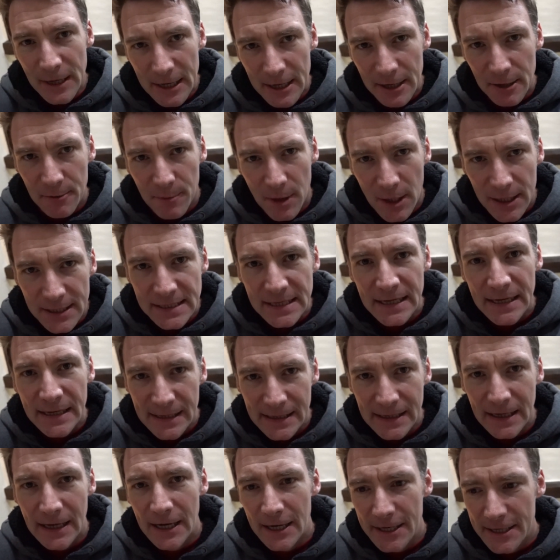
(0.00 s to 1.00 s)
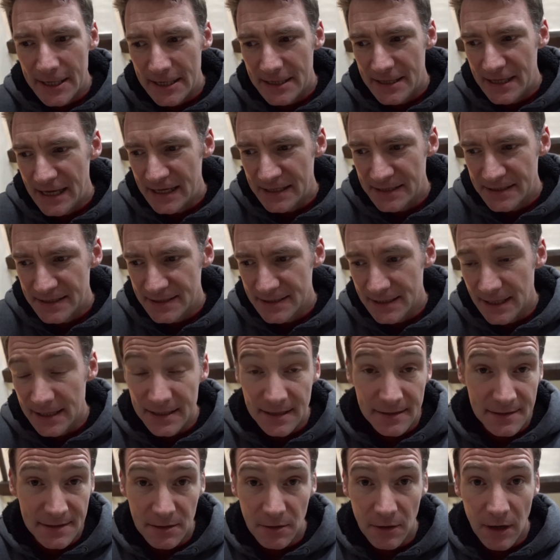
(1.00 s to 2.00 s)
I don't mind. I need the exercise.
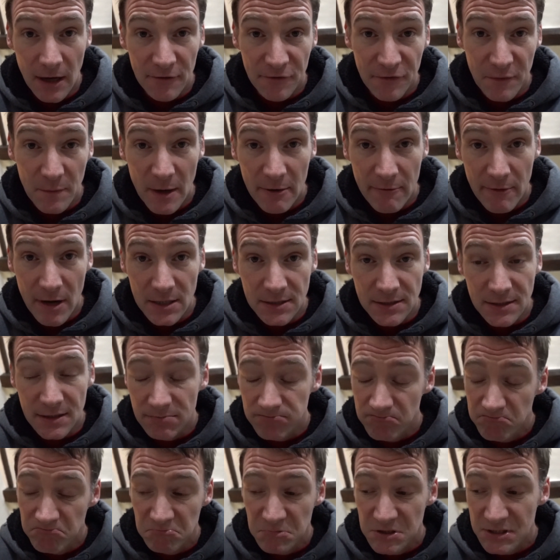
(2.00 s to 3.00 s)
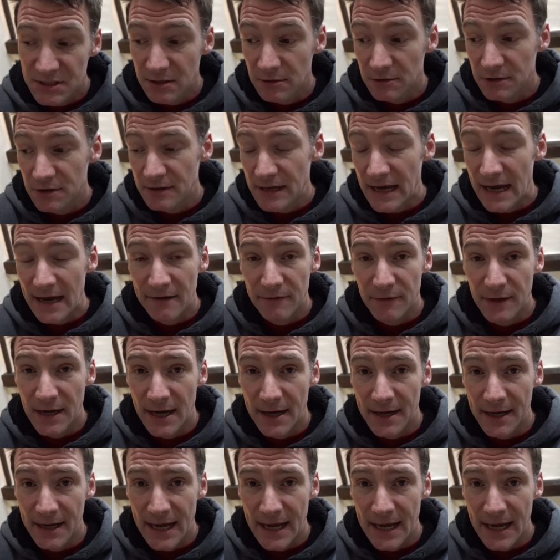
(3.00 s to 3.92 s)
I'm still going for my runs. Still do that every now and